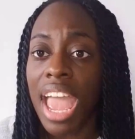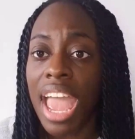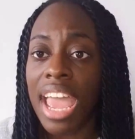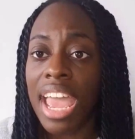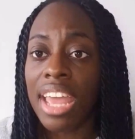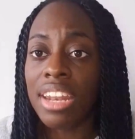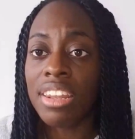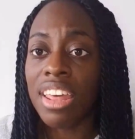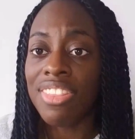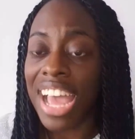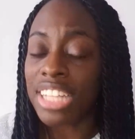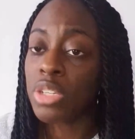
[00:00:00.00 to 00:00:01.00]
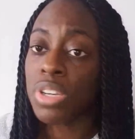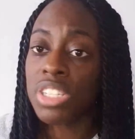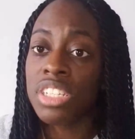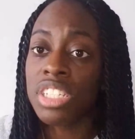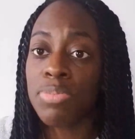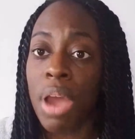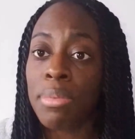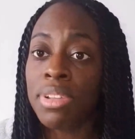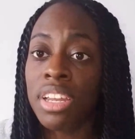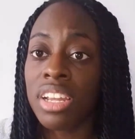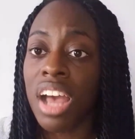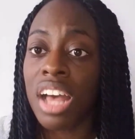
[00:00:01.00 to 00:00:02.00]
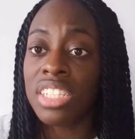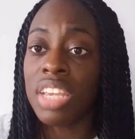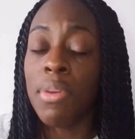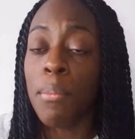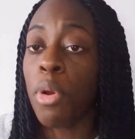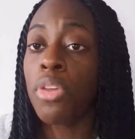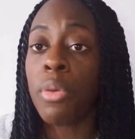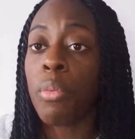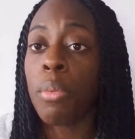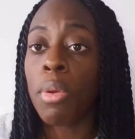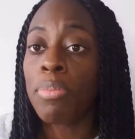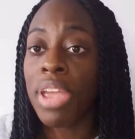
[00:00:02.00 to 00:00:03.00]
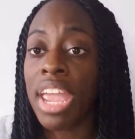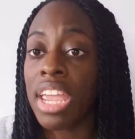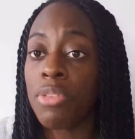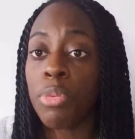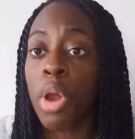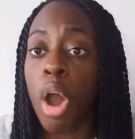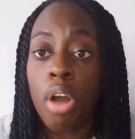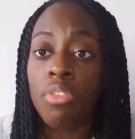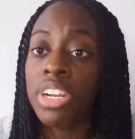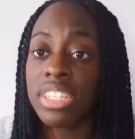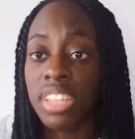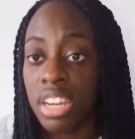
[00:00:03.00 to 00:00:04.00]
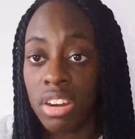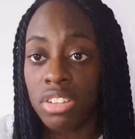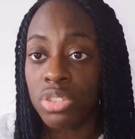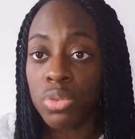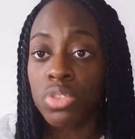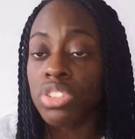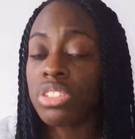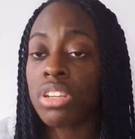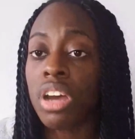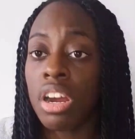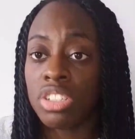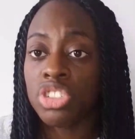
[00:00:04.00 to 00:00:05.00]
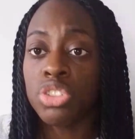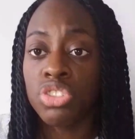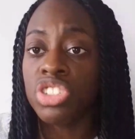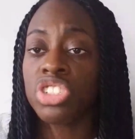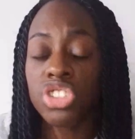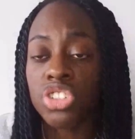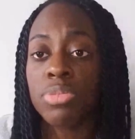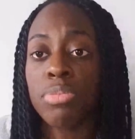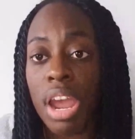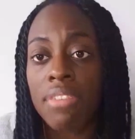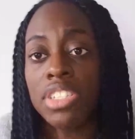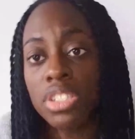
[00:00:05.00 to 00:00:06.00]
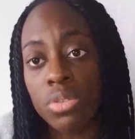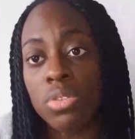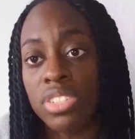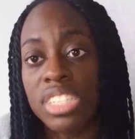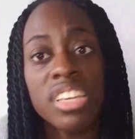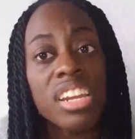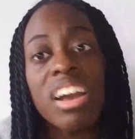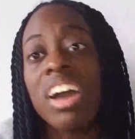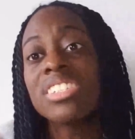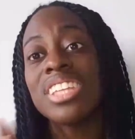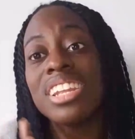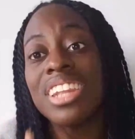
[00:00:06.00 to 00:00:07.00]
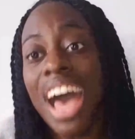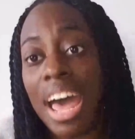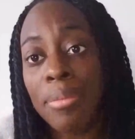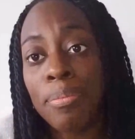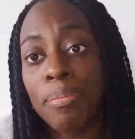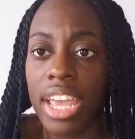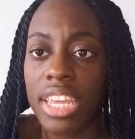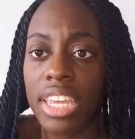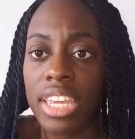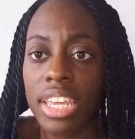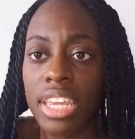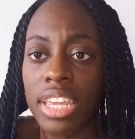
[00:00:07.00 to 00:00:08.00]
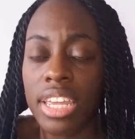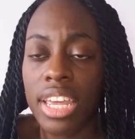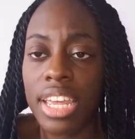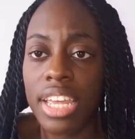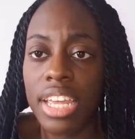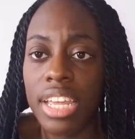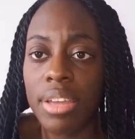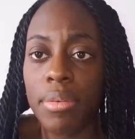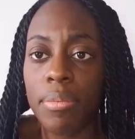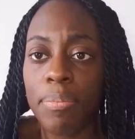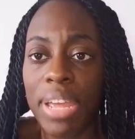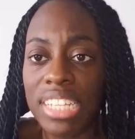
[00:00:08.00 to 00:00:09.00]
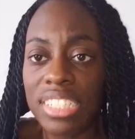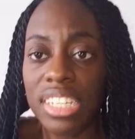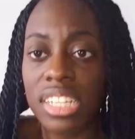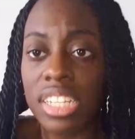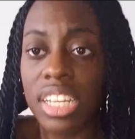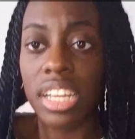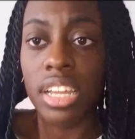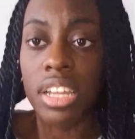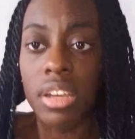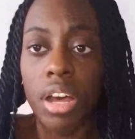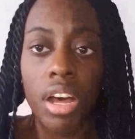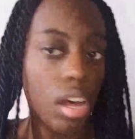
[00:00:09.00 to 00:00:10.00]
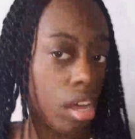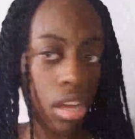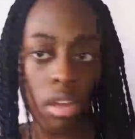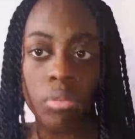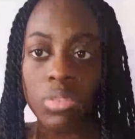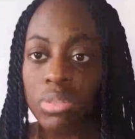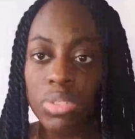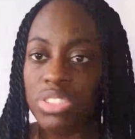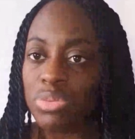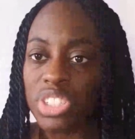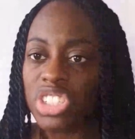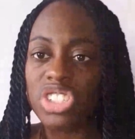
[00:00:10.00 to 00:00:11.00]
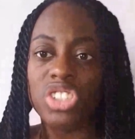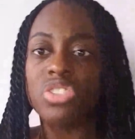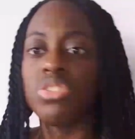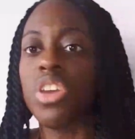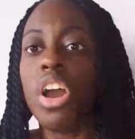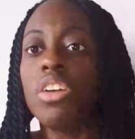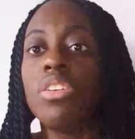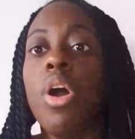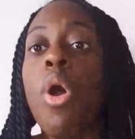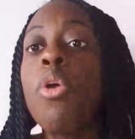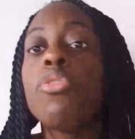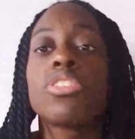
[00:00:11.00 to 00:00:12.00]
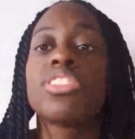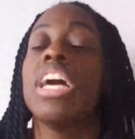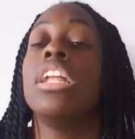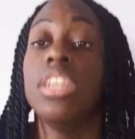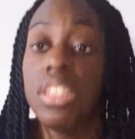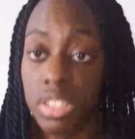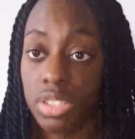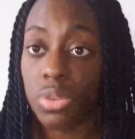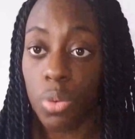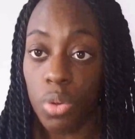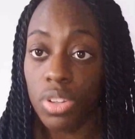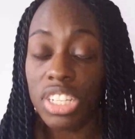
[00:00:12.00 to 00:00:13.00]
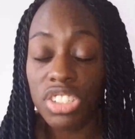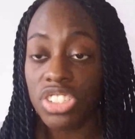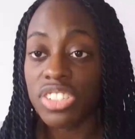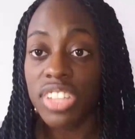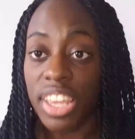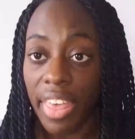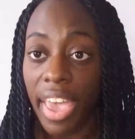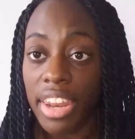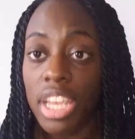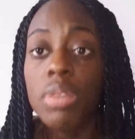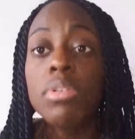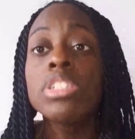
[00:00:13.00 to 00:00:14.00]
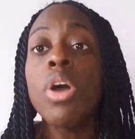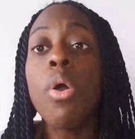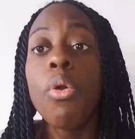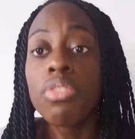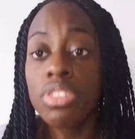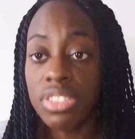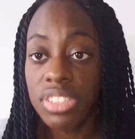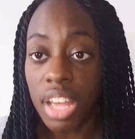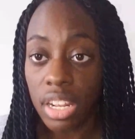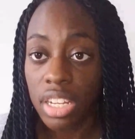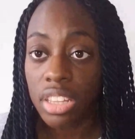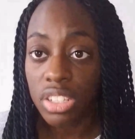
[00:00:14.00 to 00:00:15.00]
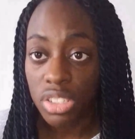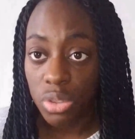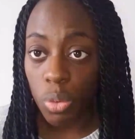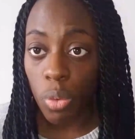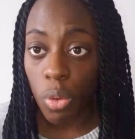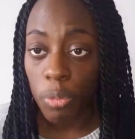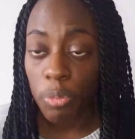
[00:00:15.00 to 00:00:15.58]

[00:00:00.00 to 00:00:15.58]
And that tuition is probably going to cost even more than what we're paying if we're already sending our children to certain private schools. It's going to cost a lot. He basically was just overselling the school. Let's just say that. He was overselling the school.